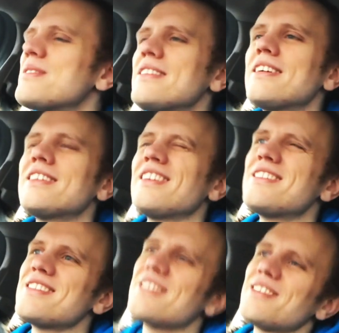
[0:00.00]
was linked
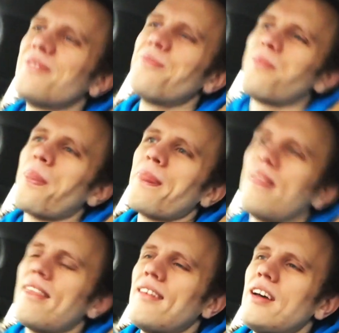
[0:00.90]
lists.
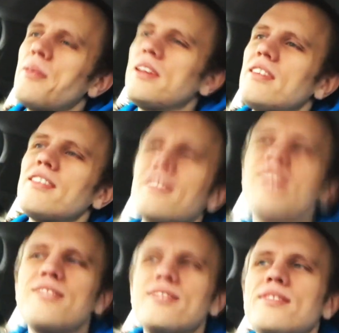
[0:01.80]
I mean,
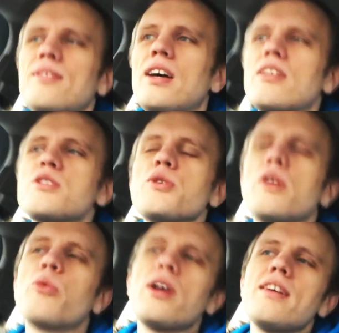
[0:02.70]
I understood
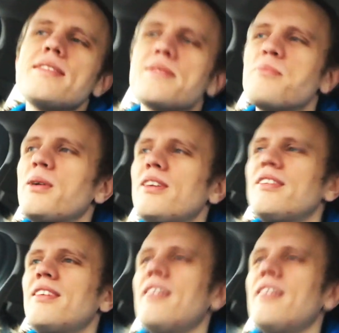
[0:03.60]
arrays, but